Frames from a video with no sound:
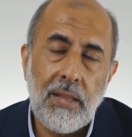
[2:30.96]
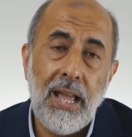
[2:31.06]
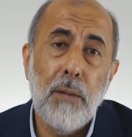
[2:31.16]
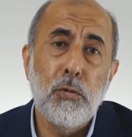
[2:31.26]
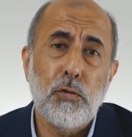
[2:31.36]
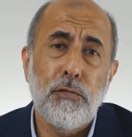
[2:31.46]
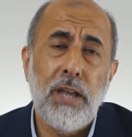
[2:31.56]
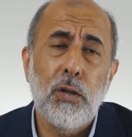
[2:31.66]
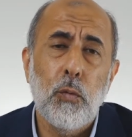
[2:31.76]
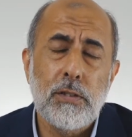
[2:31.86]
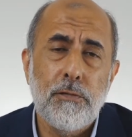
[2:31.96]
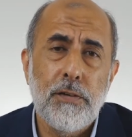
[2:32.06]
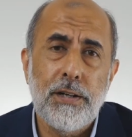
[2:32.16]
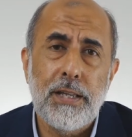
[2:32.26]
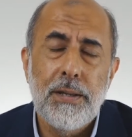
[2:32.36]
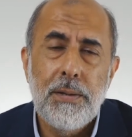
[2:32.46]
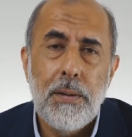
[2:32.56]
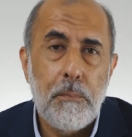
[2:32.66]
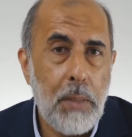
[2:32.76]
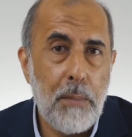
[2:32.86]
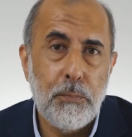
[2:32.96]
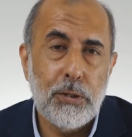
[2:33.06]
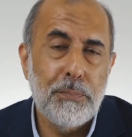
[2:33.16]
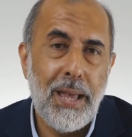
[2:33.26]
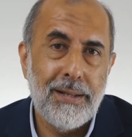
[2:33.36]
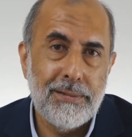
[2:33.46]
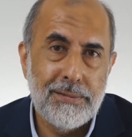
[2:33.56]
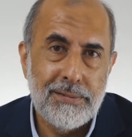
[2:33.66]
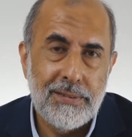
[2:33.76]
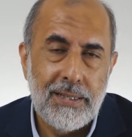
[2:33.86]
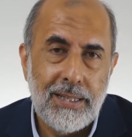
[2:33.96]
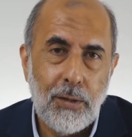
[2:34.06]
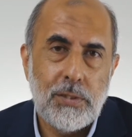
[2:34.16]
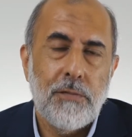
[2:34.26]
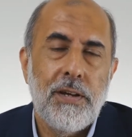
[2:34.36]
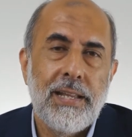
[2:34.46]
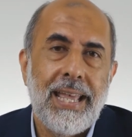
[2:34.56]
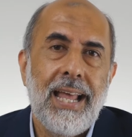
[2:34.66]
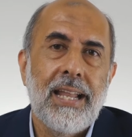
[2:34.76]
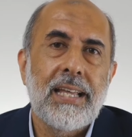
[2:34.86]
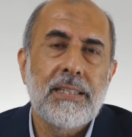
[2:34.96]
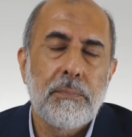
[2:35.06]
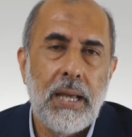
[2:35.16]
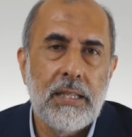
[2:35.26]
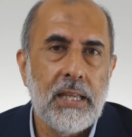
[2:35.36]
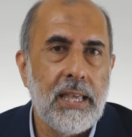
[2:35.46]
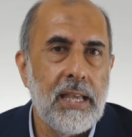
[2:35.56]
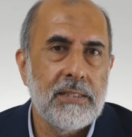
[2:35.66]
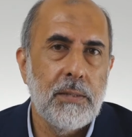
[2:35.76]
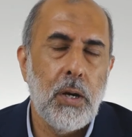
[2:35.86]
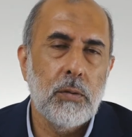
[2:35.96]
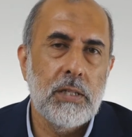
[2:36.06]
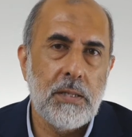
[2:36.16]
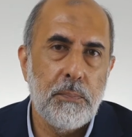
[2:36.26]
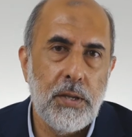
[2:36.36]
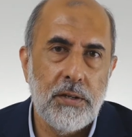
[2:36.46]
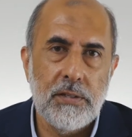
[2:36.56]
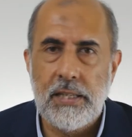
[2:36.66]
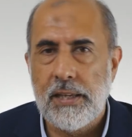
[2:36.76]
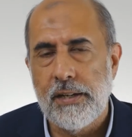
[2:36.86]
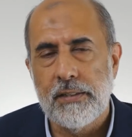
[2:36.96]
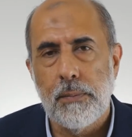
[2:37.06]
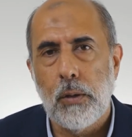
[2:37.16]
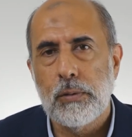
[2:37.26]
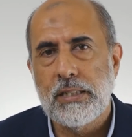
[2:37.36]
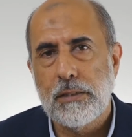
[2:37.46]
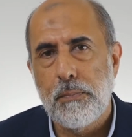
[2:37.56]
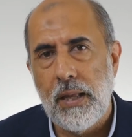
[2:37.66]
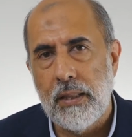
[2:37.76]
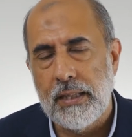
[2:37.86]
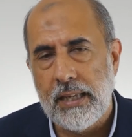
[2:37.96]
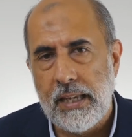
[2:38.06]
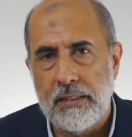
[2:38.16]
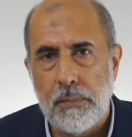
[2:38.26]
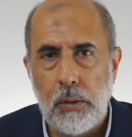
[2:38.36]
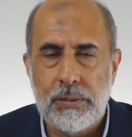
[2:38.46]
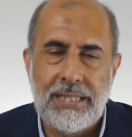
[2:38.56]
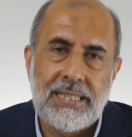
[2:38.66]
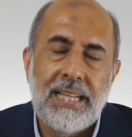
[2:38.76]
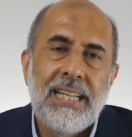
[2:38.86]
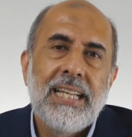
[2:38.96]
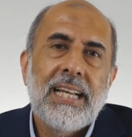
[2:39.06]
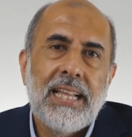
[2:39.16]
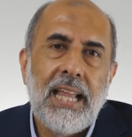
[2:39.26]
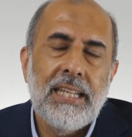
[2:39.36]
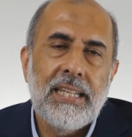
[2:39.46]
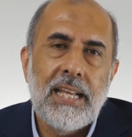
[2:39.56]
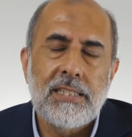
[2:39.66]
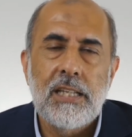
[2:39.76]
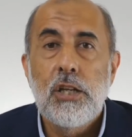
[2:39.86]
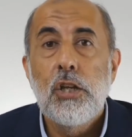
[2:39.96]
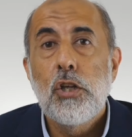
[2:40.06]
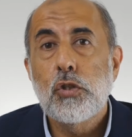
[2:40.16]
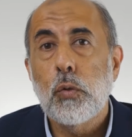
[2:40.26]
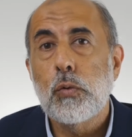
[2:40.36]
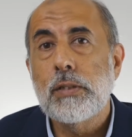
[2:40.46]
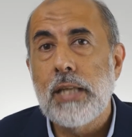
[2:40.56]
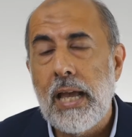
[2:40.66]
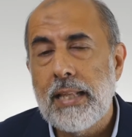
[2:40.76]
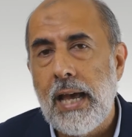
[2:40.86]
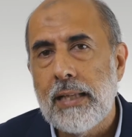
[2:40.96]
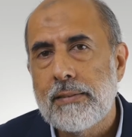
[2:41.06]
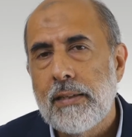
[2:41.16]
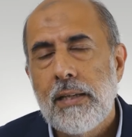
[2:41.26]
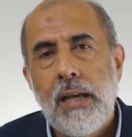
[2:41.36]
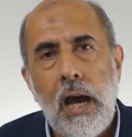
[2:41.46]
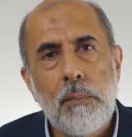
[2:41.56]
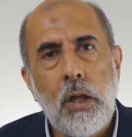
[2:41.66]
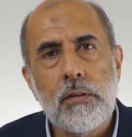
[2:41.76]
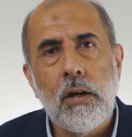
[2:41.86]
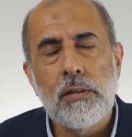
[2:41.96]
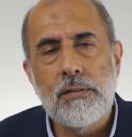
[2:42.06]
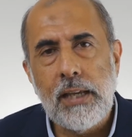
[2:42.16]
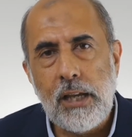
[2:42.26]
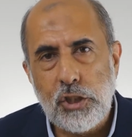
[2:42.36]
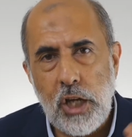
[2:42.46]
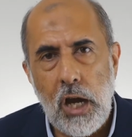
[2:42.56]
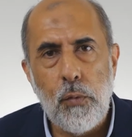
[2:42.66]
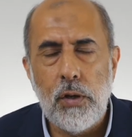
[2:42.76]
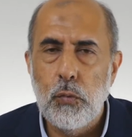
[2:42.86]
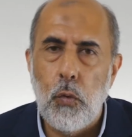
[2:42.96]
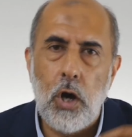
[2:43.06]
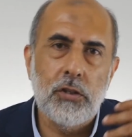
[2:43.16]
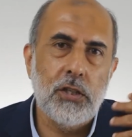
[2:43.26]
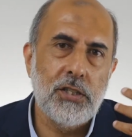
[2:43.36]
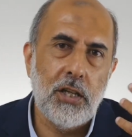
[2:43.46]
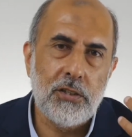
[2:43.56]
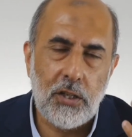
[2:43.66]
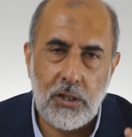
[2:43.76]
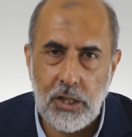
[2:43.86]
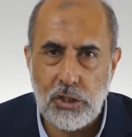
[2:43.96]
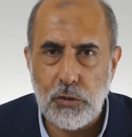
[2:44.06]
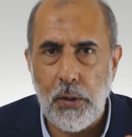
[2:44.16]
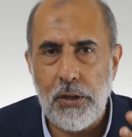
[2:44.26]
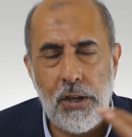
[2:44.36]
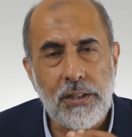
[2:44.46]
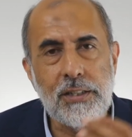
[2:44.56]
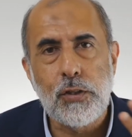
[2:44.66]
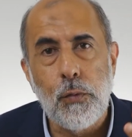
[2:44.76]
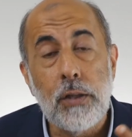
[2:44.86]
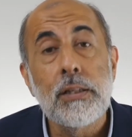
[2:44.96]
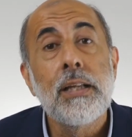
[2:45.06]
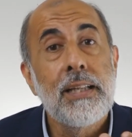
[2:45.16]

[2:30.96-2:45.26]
Abu Sufyan was a very pampered man. He was a very elegant man. He cared about his appearance, he cared about his smell, he cared about his cleanliness. So to say that I'm not gonna take a shower and water is not gonna touch my hair and so on,